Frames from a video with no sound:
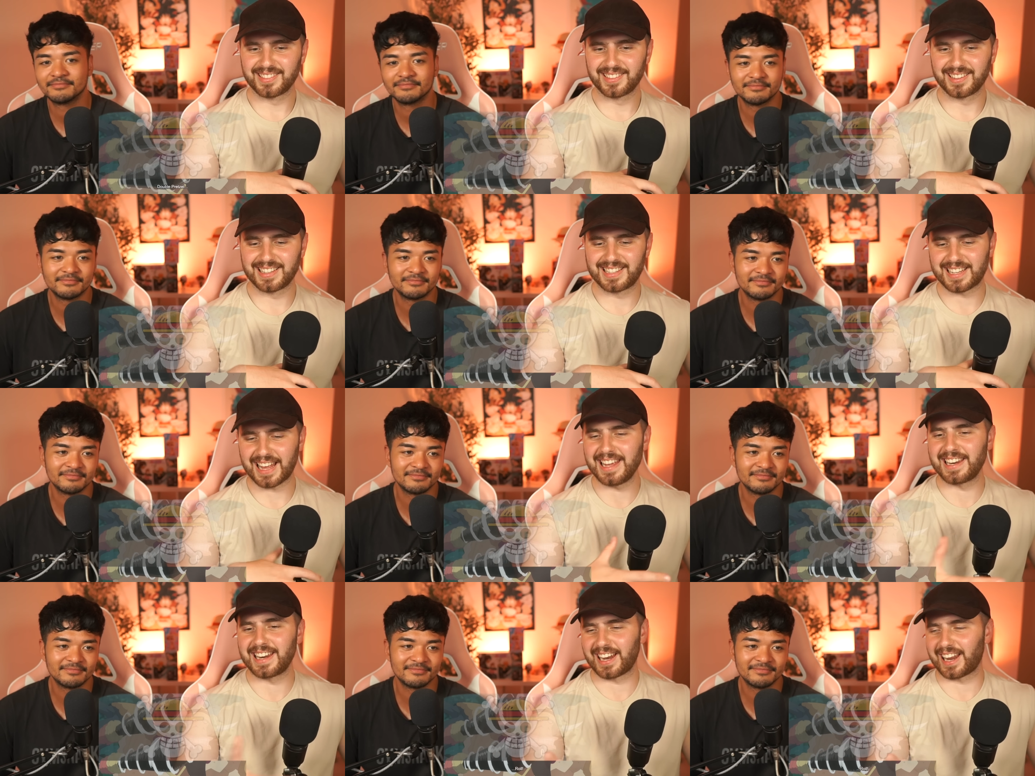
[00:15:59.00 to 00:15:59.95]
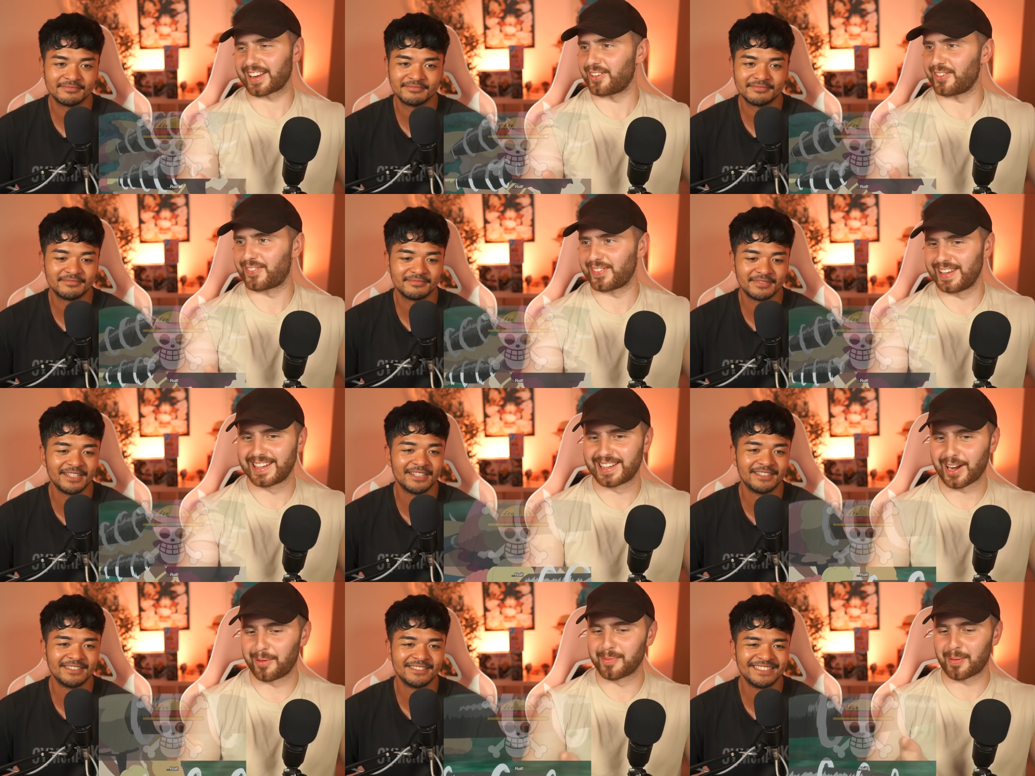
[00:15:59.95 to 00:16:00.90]
Speaker 1: He's saying it like Luffy. Yeah.
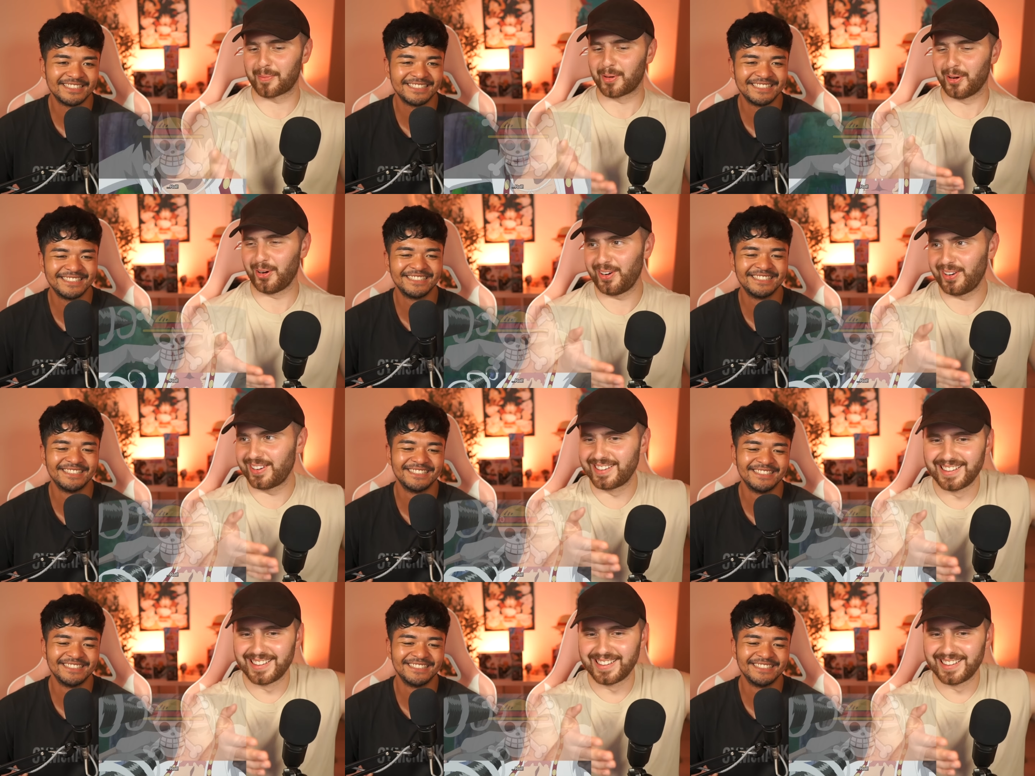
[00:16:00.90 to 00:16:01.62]
Come, come, no.